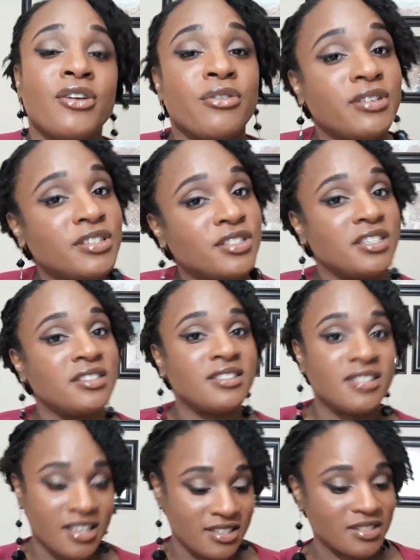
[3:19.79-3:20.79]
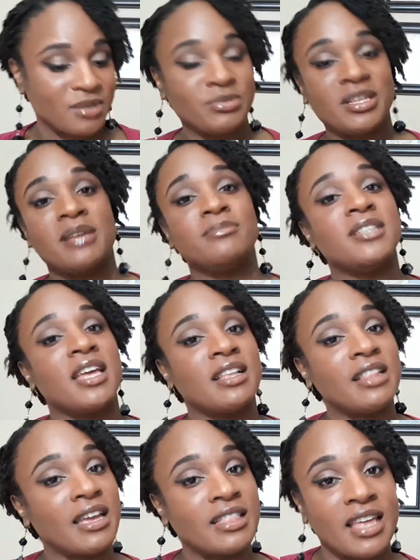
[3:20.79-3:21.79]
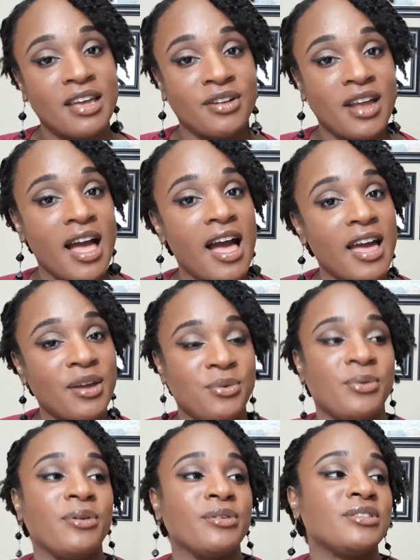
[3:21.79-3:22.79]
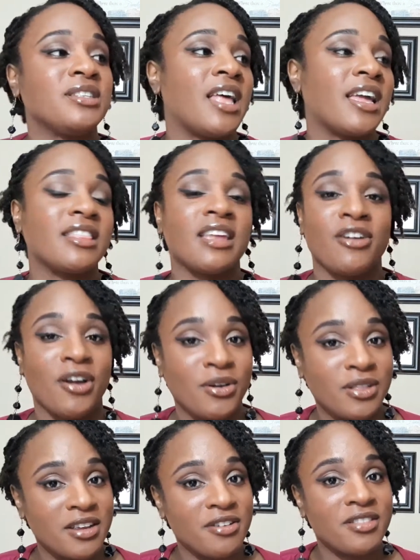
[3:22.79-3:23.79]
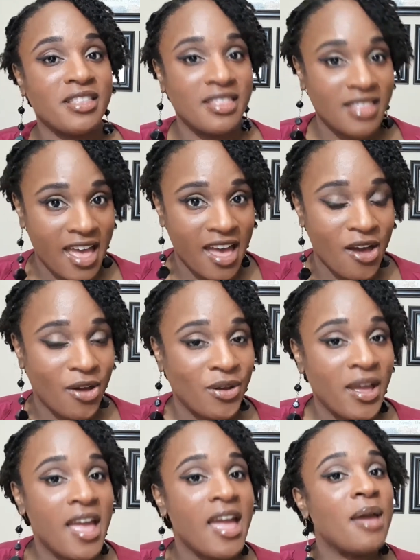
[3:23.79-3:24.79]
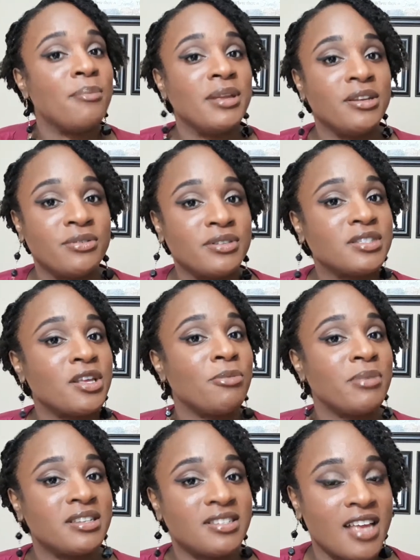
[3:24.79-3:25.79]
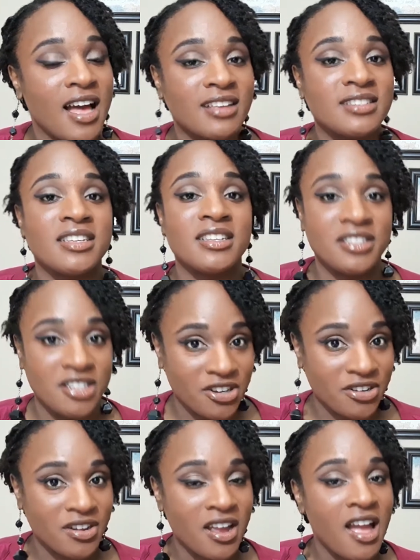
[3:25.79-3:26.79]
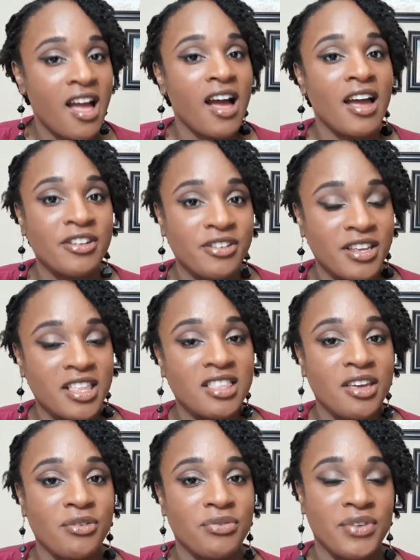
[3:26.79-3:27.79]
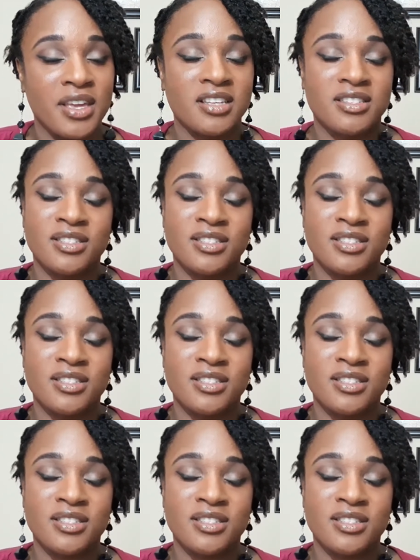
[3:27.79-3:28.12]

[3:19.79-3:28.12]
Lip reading: Christians can sometimes act like they on a high horse, like they're holier than thou, and be doing so much toxic dirt underneath your feet.